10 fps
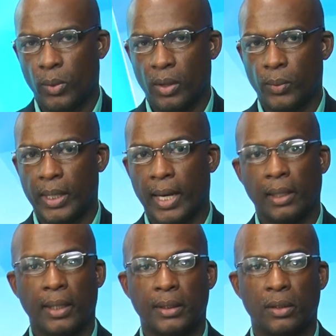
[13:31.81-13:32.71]
where we
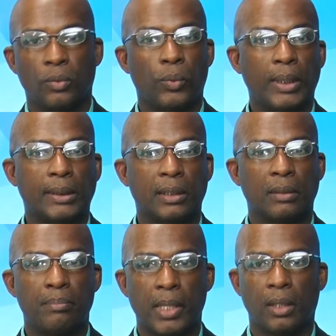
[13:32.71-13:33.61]
highlighted a
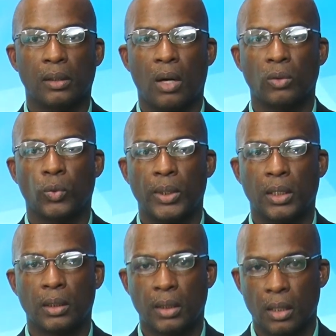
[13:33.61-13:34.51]
recent medical
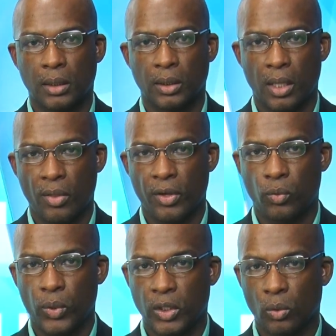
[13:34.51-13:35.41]
outreach conducted in the
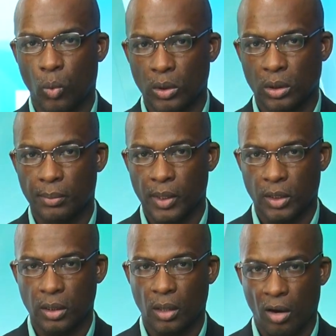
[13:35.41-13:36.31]
Region 1
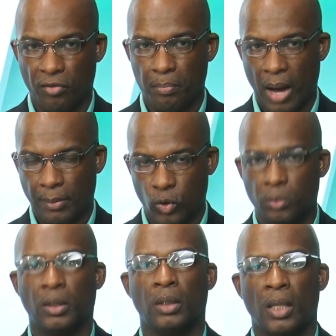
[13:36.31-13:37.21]
community of
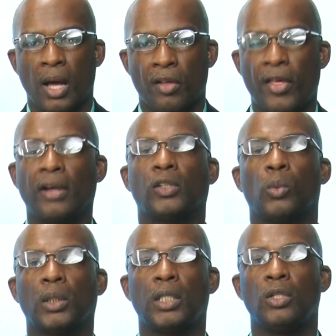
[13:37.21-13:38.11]
Mabaruma. Thanks
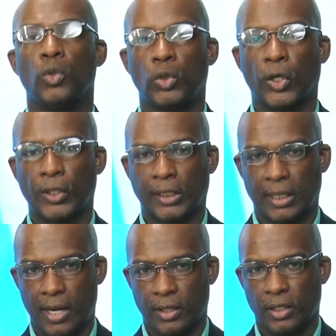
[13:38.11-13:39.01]
for watching. Do join us
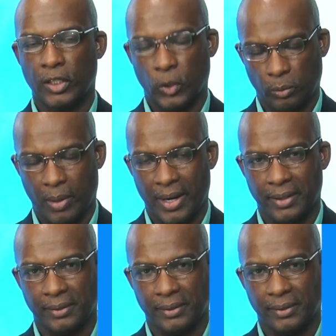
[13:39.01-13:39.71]
again. Goodbye.